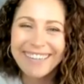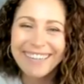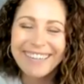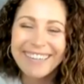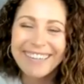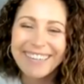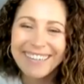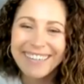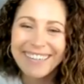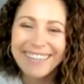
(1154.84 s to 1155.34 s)

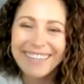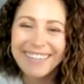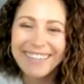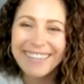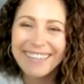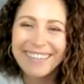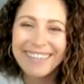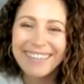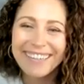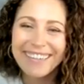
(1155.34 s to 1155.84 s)

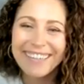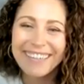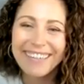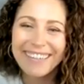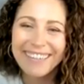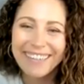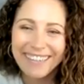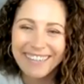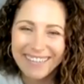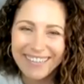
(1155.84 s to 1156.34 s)

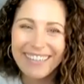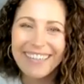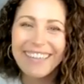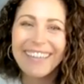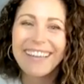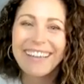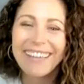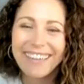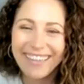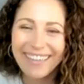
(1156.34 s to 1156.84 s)

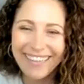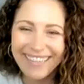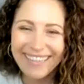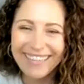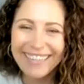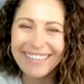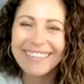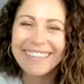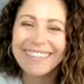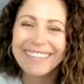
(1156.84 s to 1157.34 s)

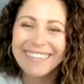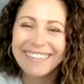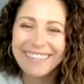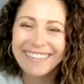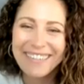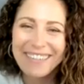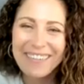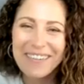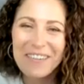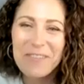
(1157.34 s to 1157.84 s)

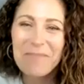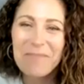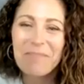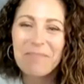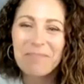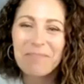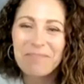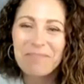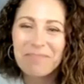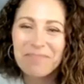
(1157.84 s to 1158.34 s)

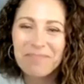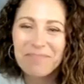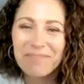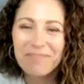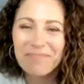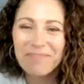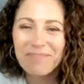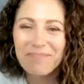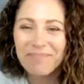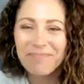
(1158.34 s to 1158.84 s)

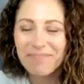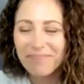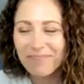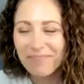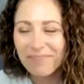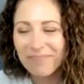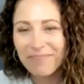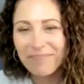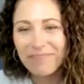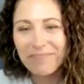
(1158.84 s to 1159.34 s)

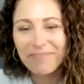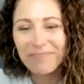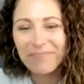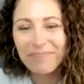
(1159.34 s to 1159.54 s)
The person shown says nothing.